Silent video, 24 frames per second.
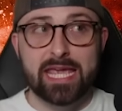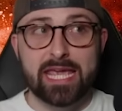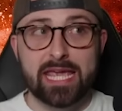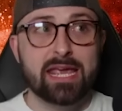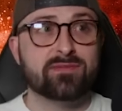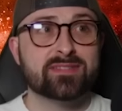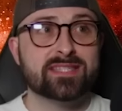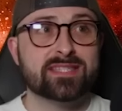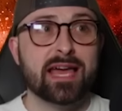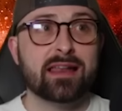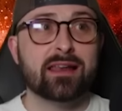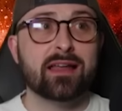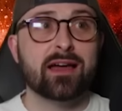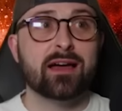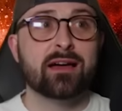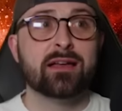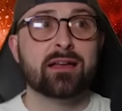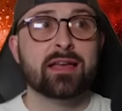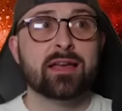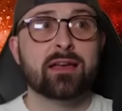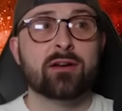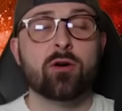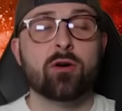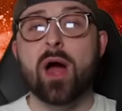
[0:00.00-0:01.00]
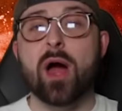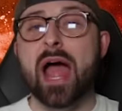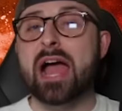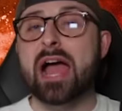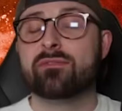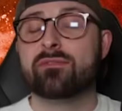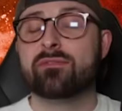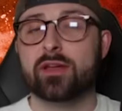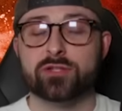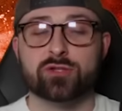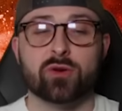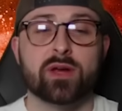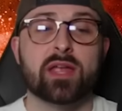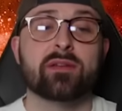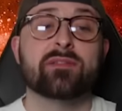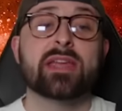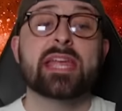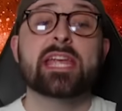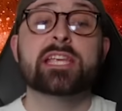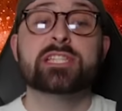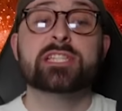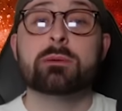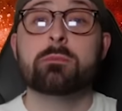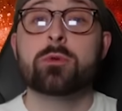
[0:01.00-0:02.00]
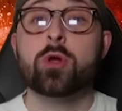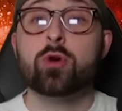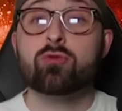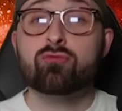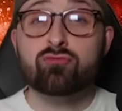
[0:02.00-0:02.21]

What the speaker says: If Salah if Egypt look